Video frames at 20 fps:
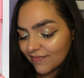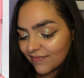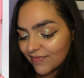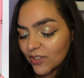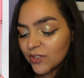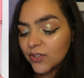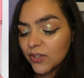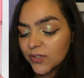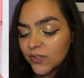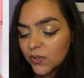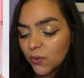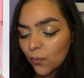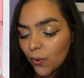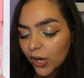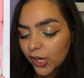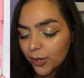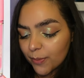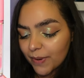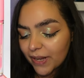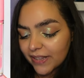There's also
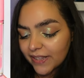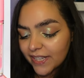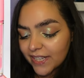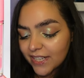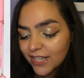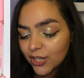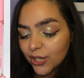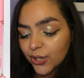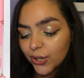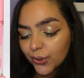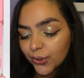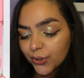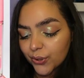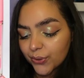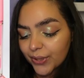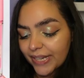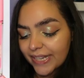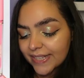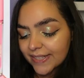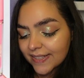watermelon, cocoa
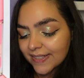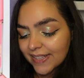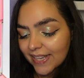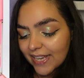kiss,